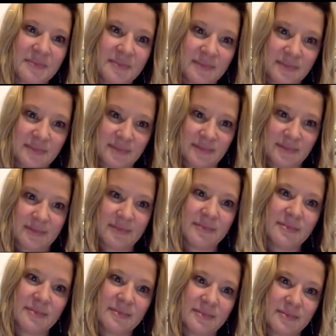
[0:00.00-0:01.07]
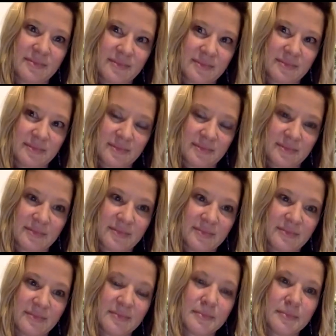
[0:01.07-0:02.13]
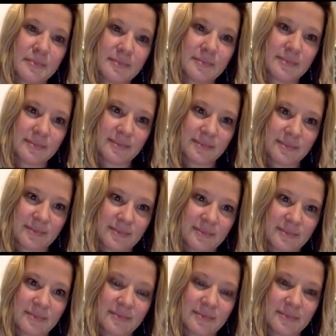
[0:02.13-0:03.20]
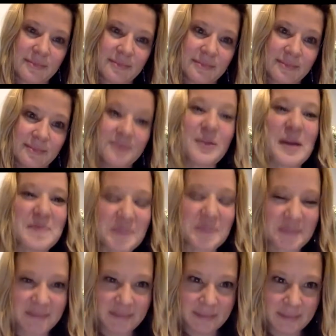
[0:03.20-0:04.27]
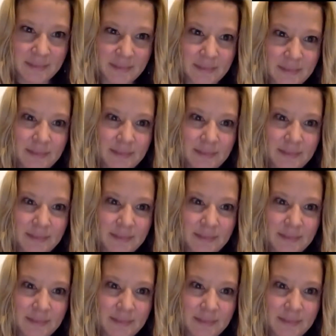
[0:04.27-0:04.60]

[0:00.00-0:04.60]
[no speech]